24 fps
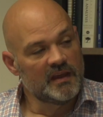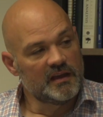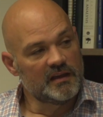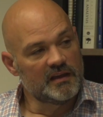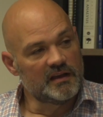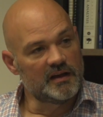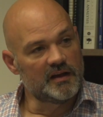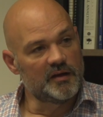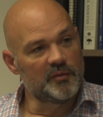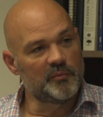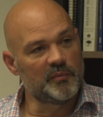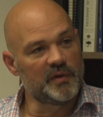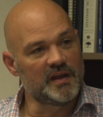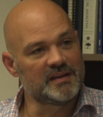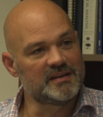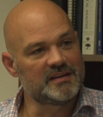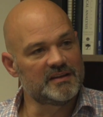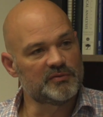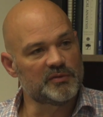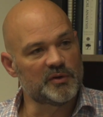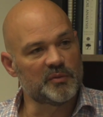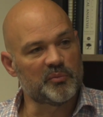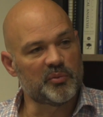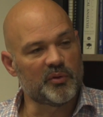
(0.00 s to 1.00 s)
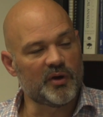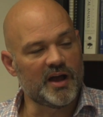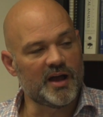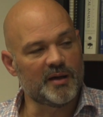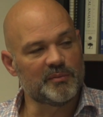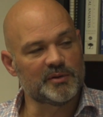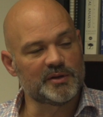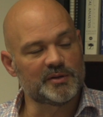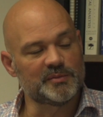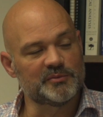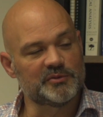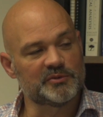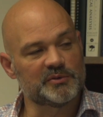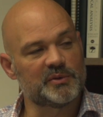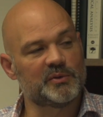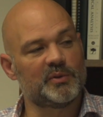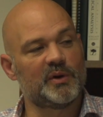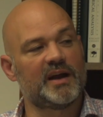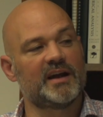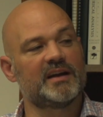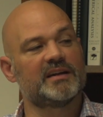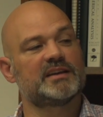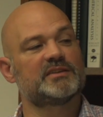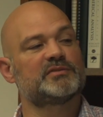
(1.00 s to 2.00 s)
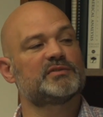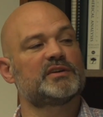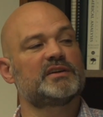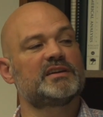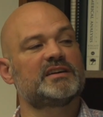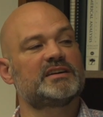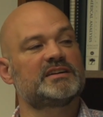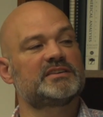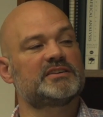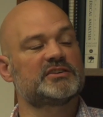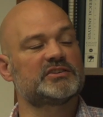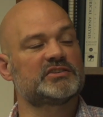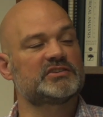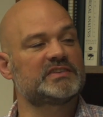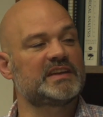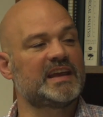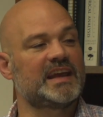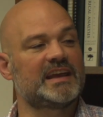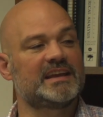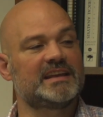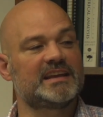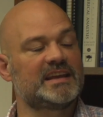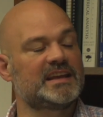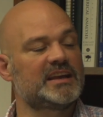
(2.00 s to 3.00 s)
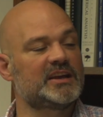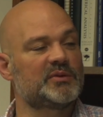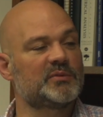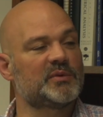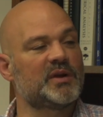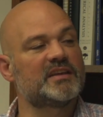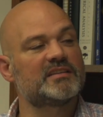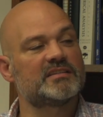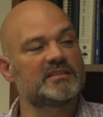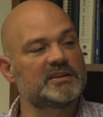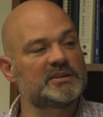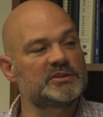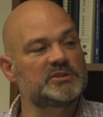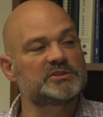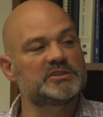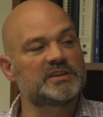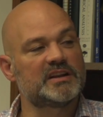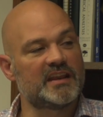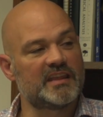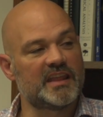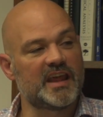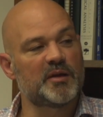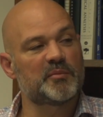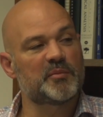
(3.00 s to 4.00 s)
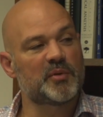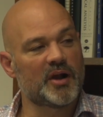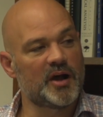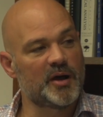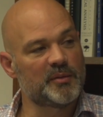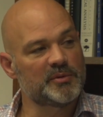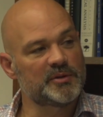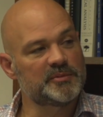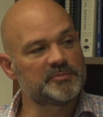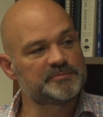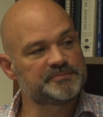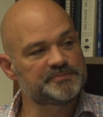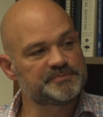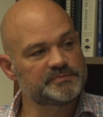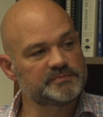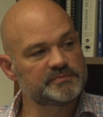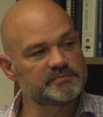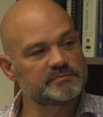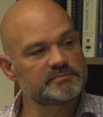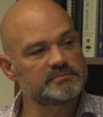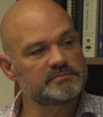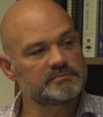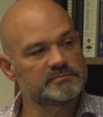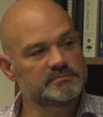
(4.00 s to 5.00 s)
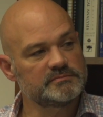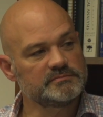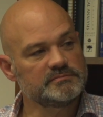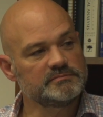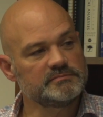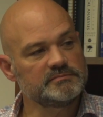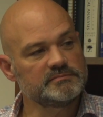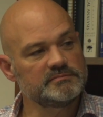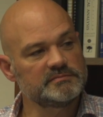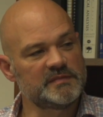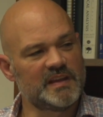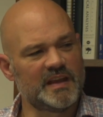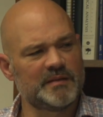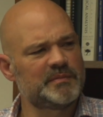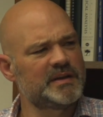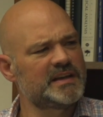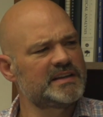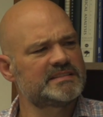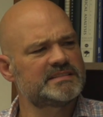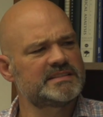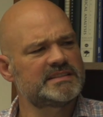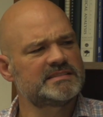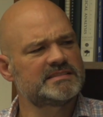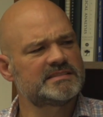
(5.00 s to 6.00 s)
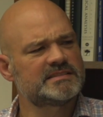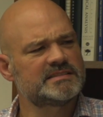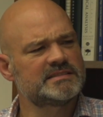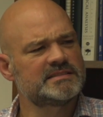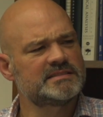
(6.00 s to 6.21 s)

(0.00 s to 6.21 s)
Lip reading: And different problems require different understanding and resolution of that problem. Does that make sense?